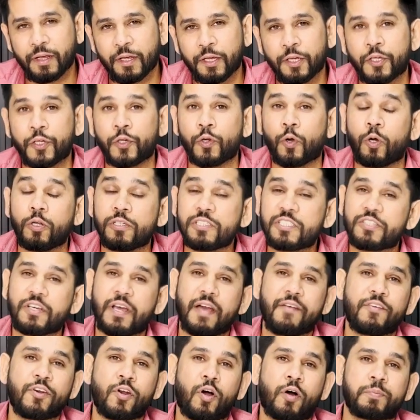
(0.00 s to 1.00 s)
You also
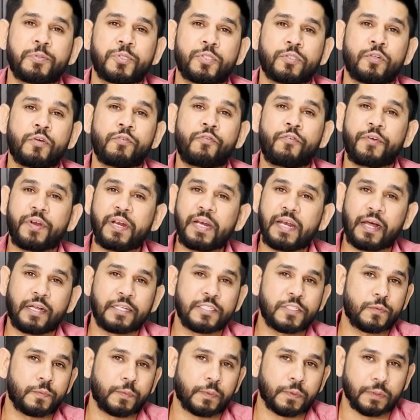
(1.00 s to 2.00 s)
have an option of
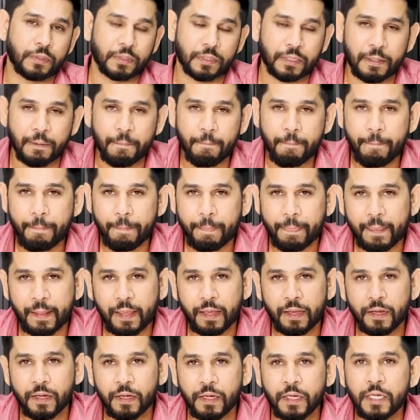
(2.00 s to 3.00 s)
freelance work.
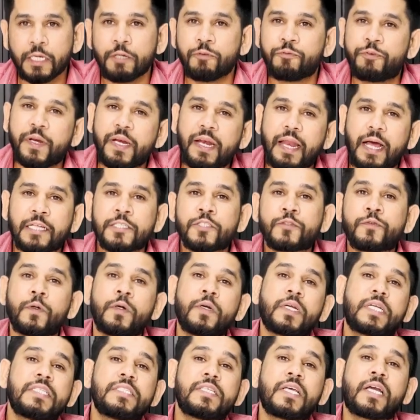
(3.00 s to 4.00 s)
Freelance
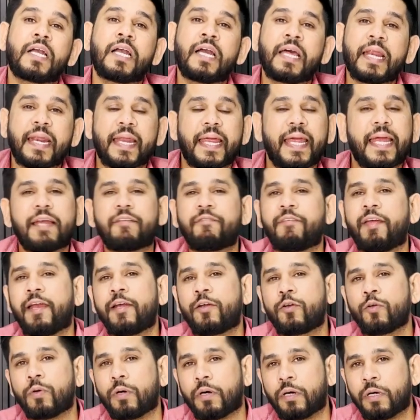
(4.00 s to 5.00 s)
work is a great way
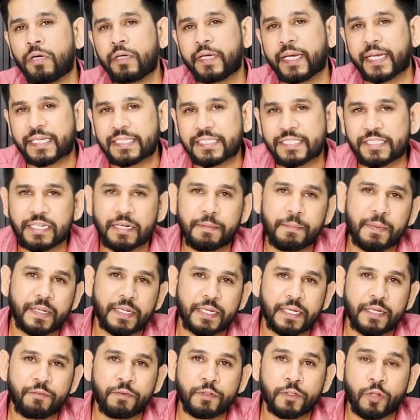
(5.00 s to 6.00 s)
to earn extra
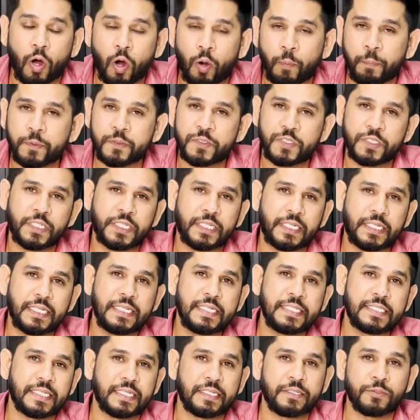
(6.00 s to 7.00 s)
money with
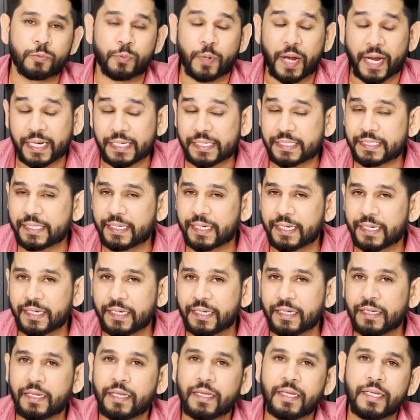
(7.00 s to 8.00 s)
opportunities in
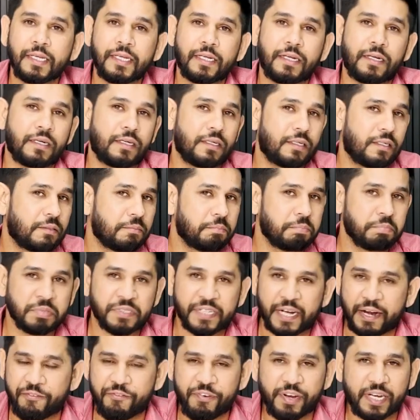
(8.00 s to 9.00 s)
writing,
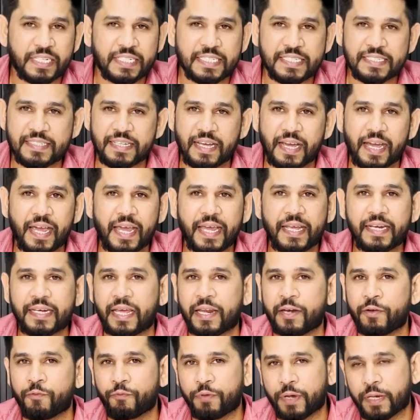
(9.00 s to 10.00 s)
graphic design,
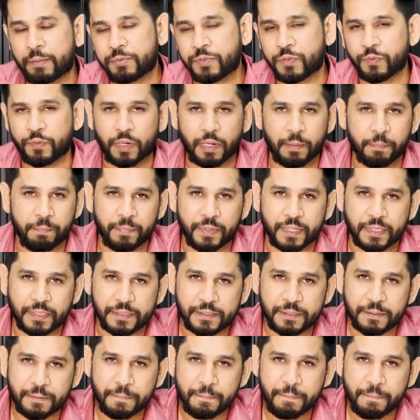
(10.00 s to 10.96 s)
and web development.